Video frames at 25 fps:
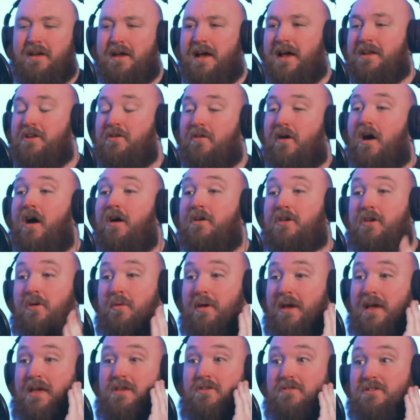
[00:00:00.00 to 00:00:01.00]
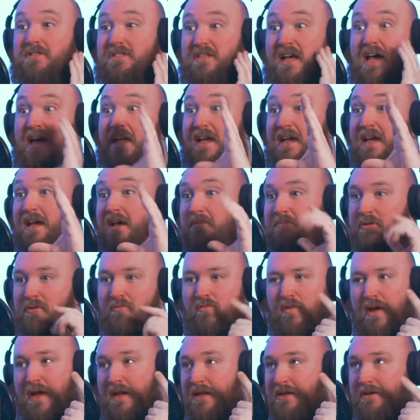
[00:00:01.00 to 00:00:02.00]
and you're arguing it, you're saying it, but
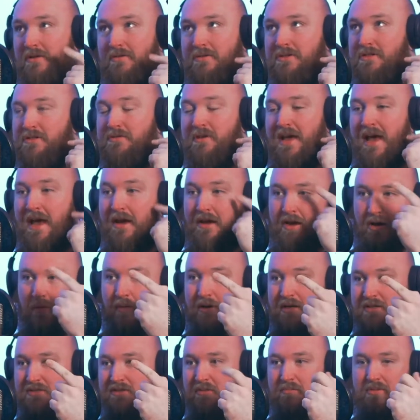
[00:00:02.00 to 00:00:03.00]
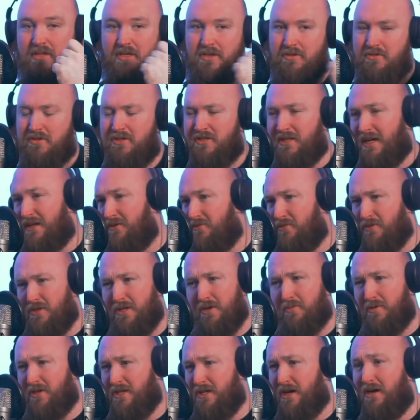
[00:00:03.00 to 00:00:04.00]
really you're just echoing something you said when
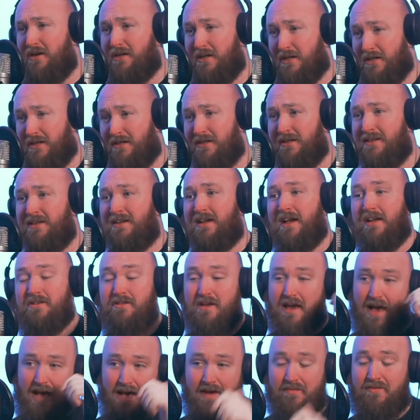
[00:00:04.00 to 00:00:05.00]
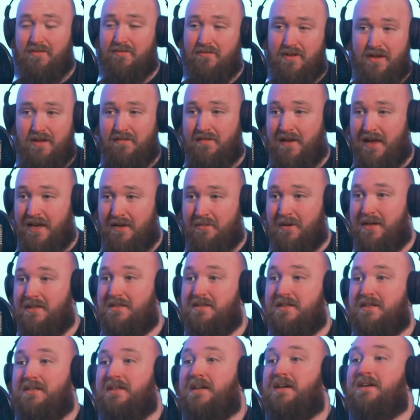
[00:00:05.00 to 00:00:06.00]
you were younger and you haven't
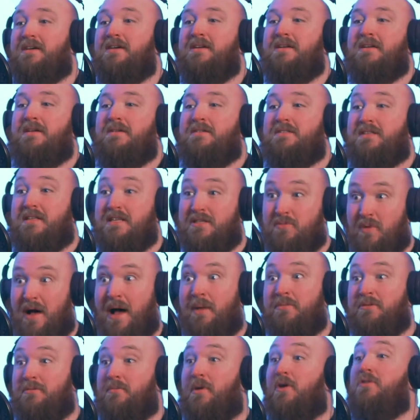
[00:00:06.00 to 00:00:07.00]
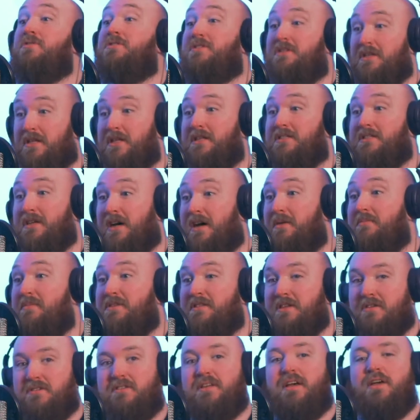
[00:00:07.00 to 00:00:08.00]
reevaluated it yet. So that's what happens most of the time
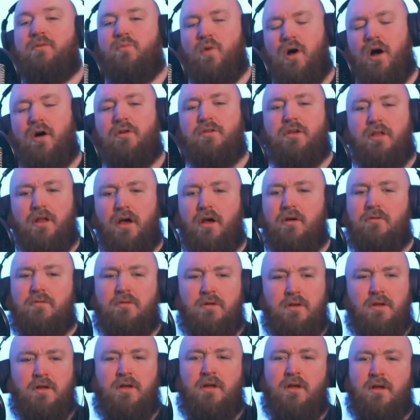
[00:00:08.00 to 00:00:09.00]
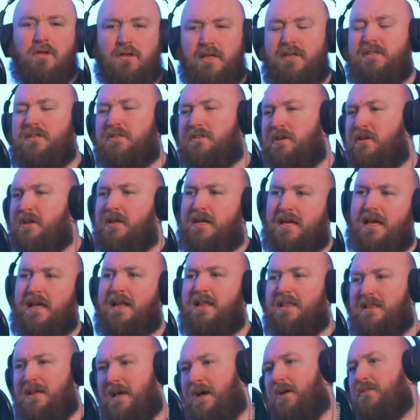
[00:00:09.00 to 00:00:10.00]
is they'll say, well, you know, at least it's only
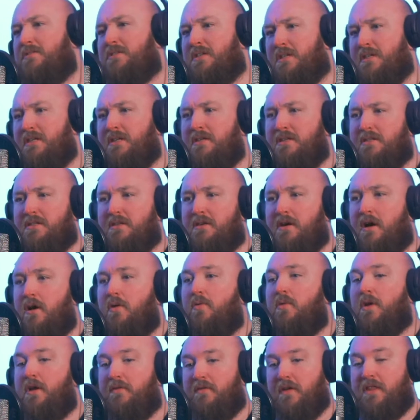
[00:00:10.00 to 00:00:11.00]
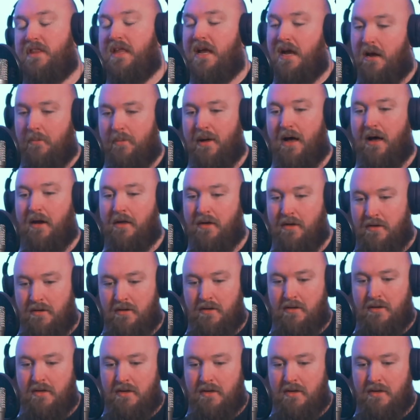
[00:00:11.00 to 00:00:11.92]
killing the elderly. It's like, oh, well, if I think about it,